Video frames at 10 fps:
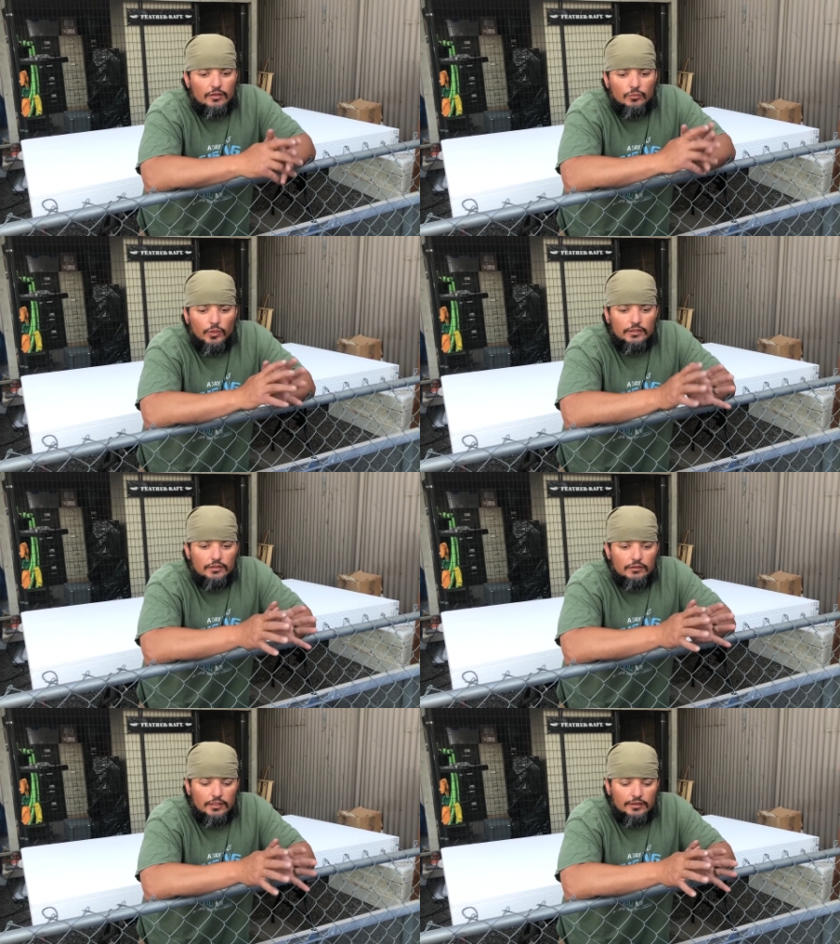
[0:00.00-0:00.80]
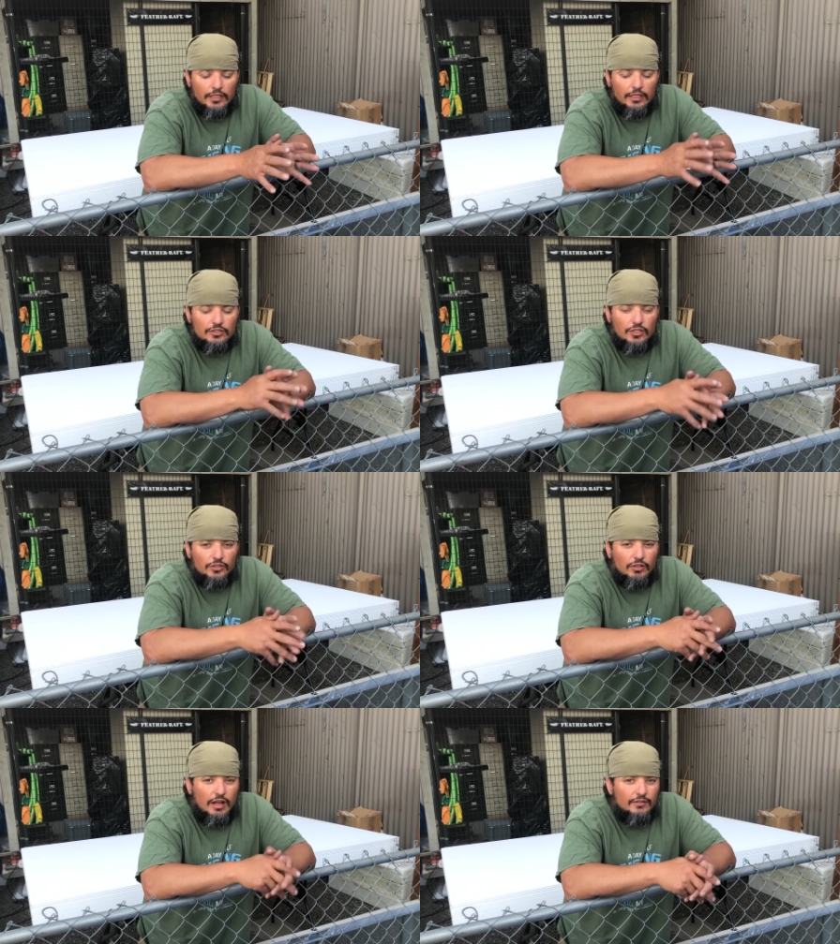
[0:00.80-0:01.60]
What the thing is though,
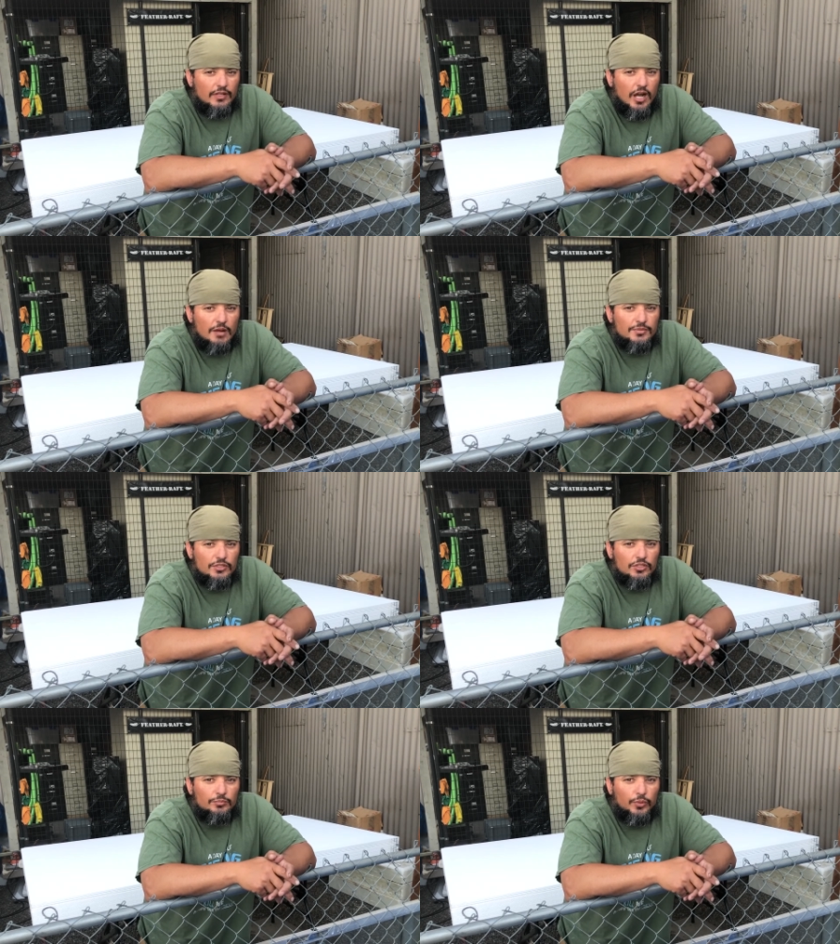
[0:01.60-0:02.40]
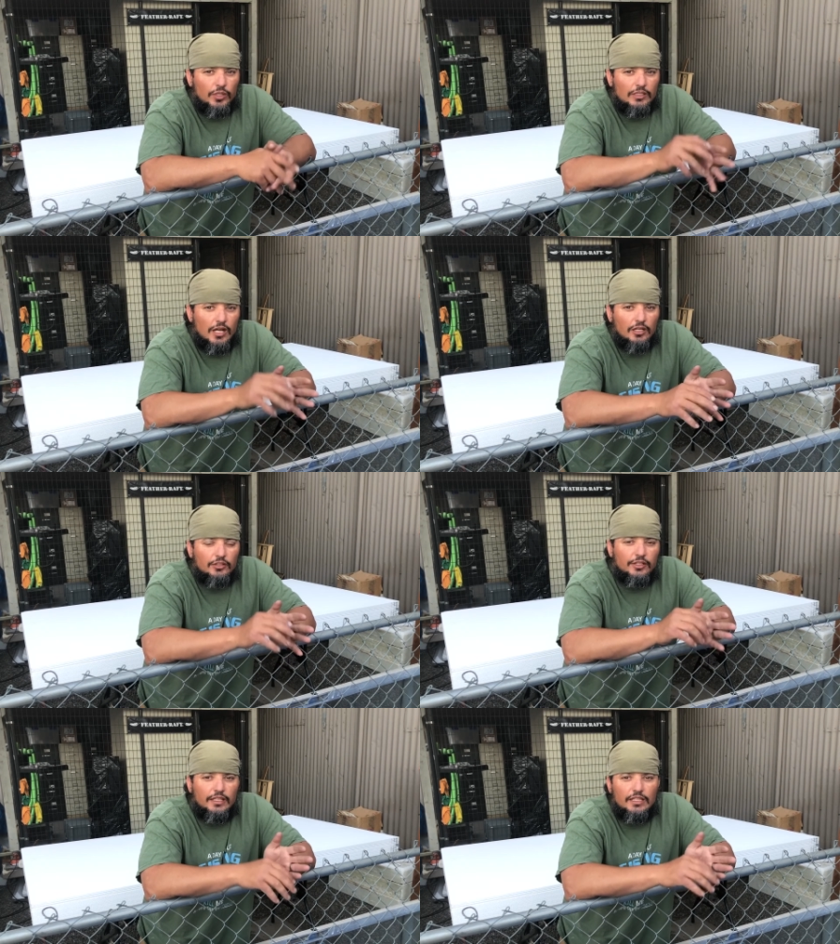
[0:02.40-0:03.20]
you'll have an option to put
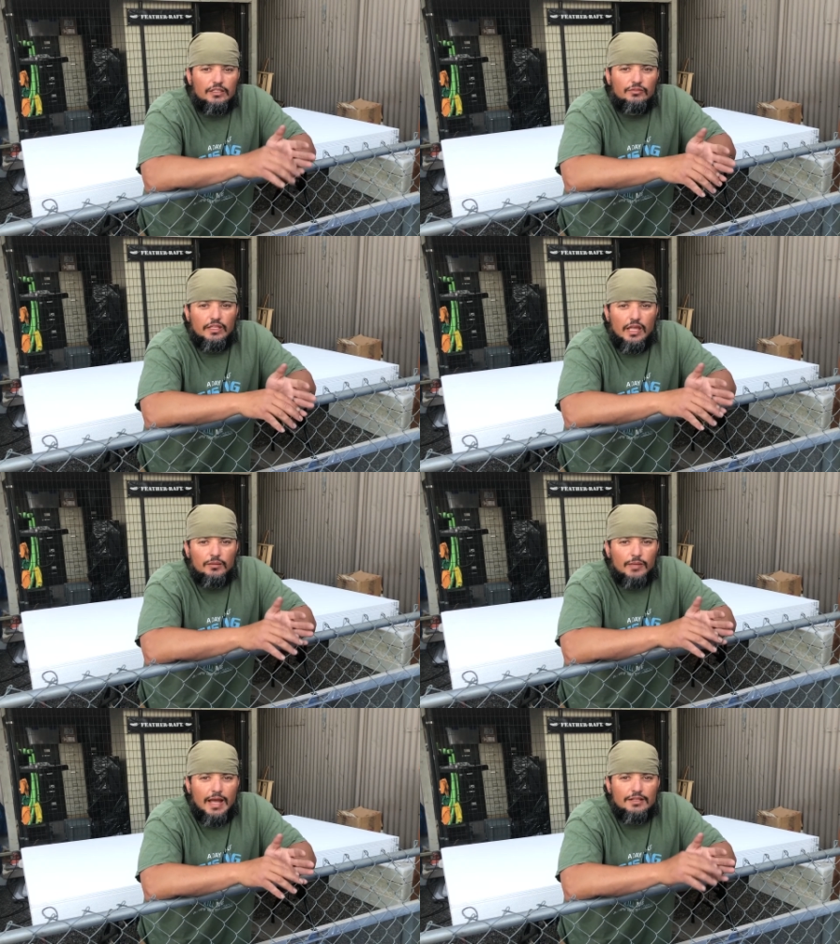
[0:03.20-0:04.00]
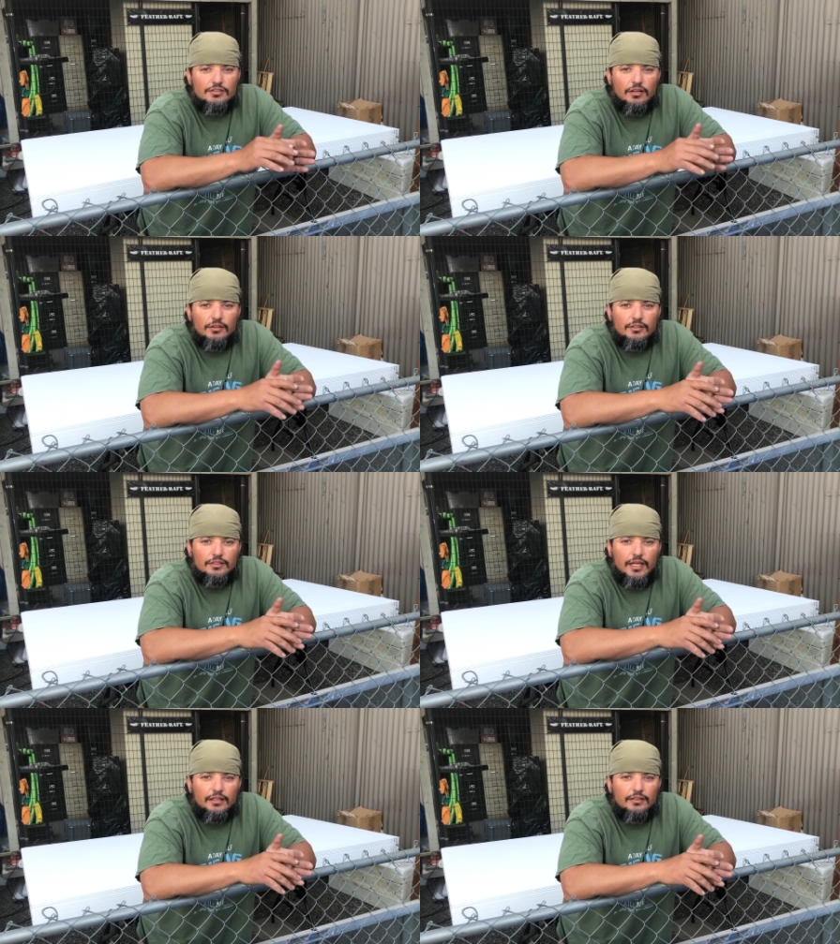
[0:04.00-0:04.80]
colored EVA mats on the
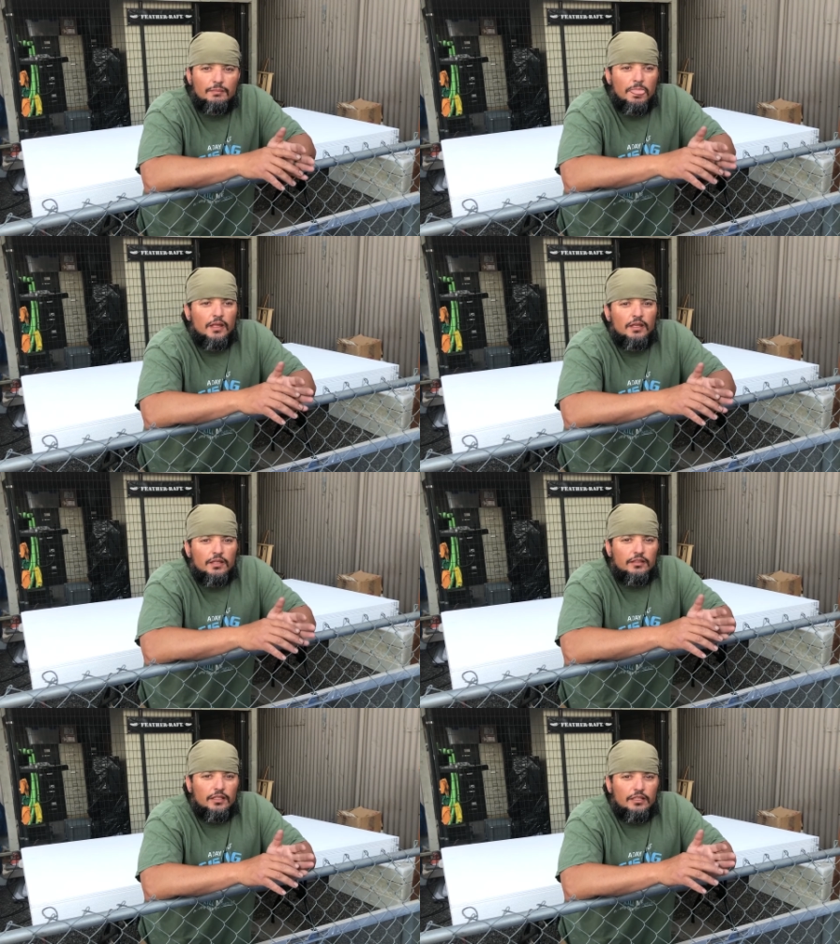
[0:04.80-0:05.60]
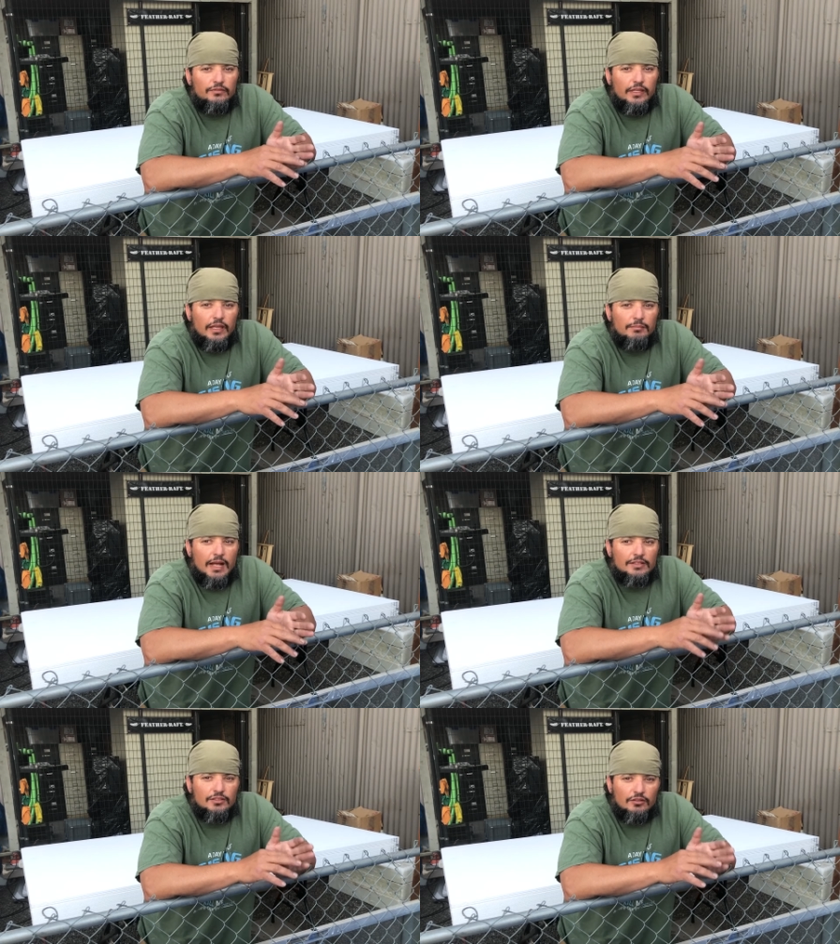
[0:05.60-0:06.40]
deck. The EVA
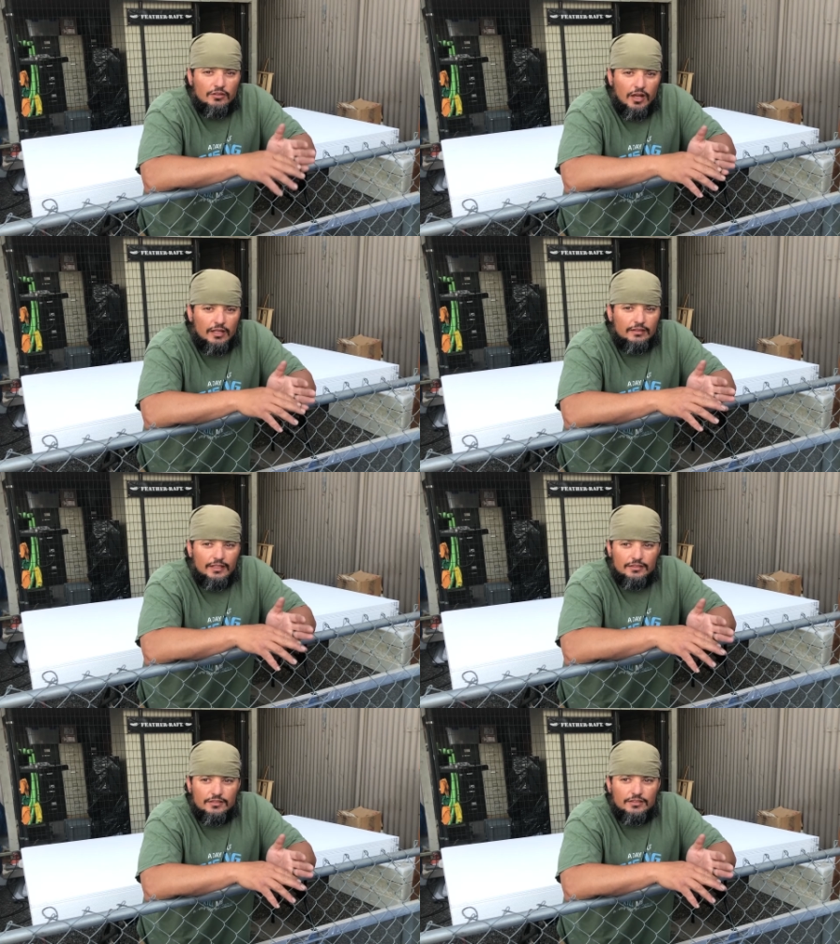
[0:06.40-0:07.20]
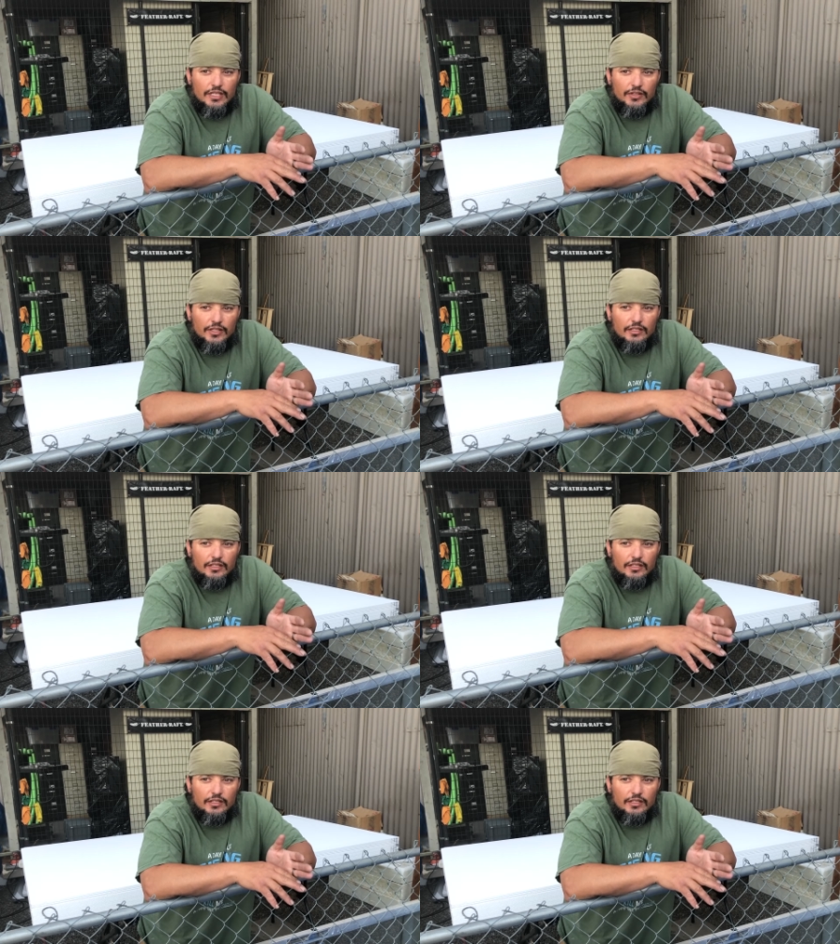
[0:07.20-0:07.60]
mats are not necessary.